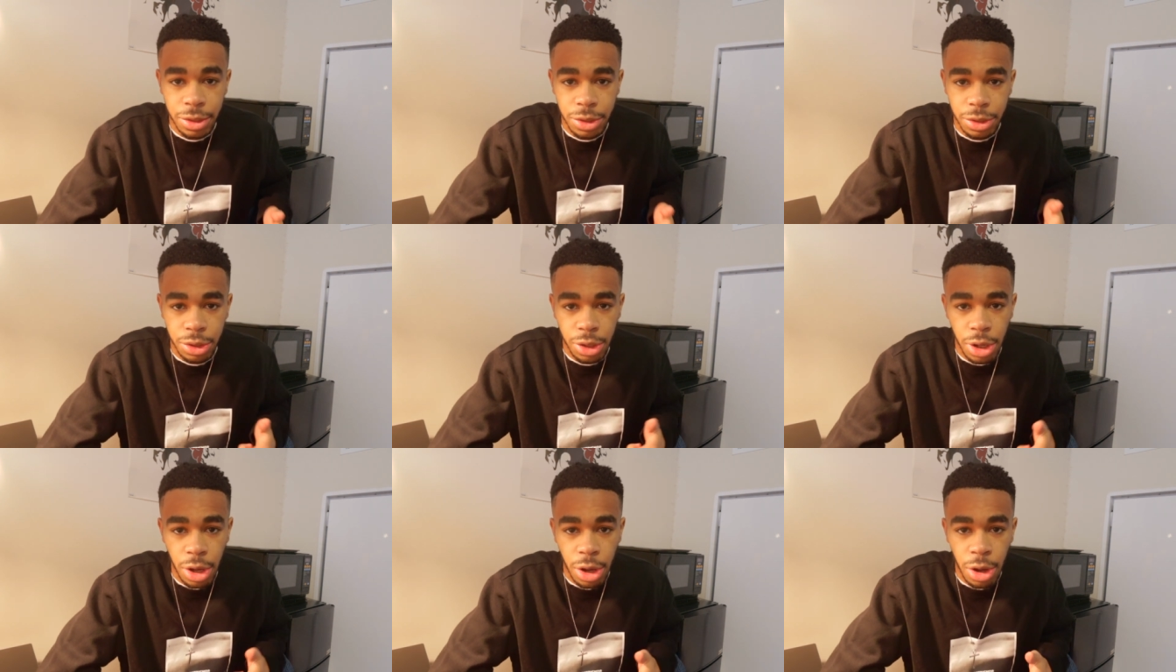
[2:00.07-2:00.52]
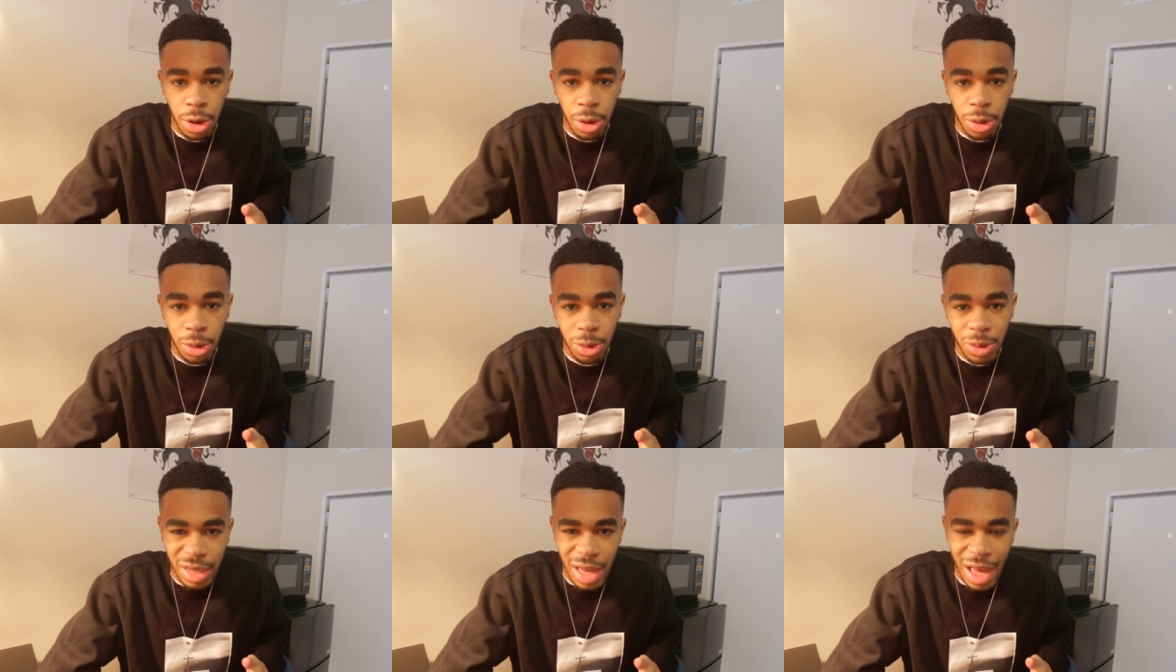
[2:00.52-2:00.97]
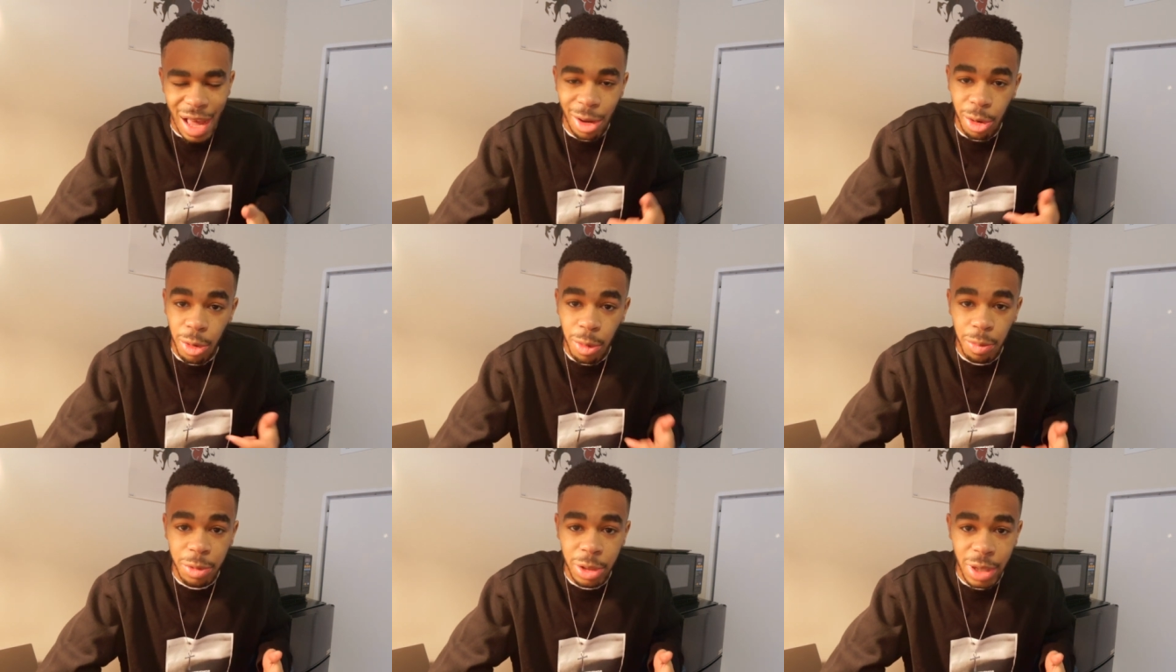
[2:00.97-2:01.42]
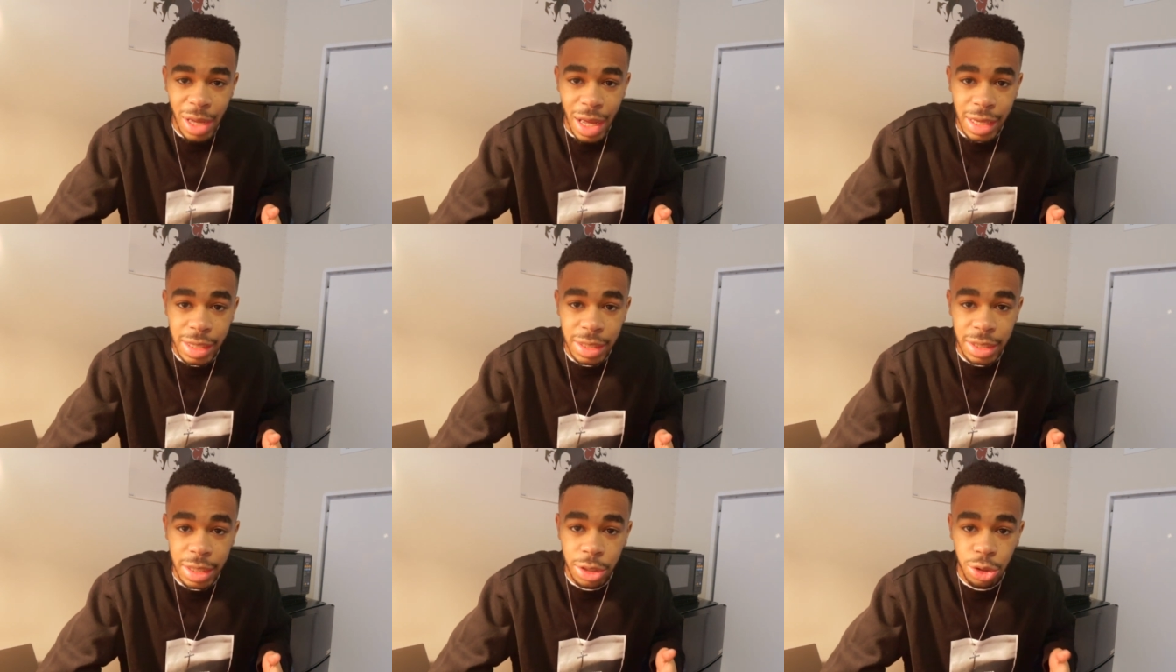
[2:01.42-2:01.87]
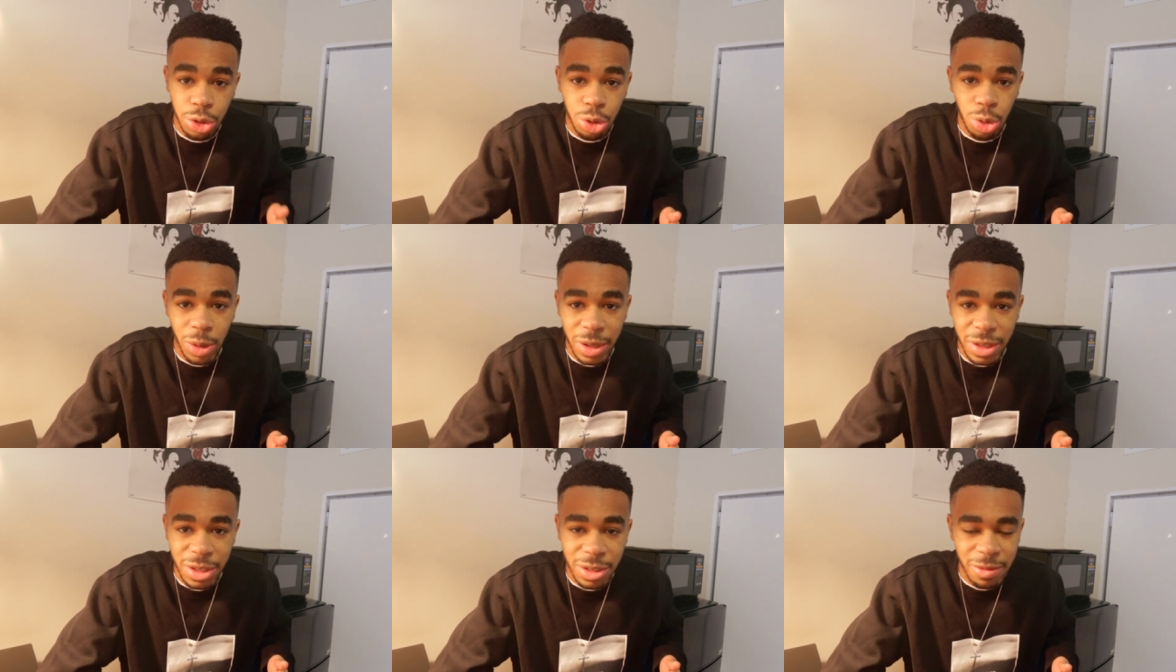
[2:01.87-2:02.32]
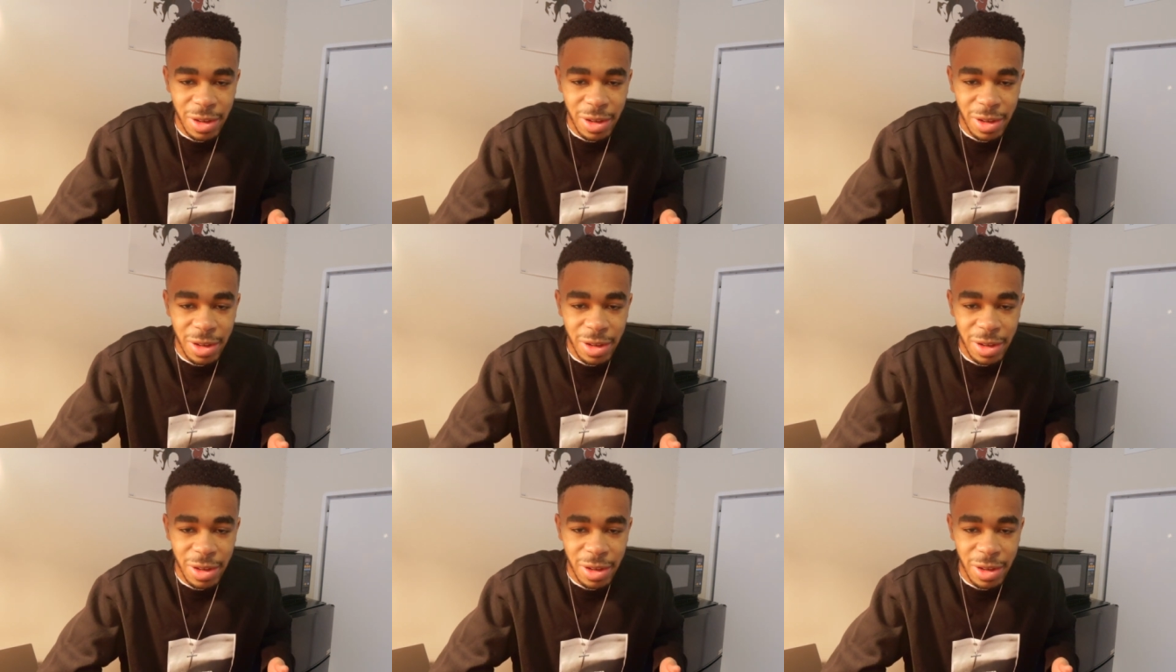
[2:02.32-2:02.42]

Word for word: So yeah, I hope you guys enjoy this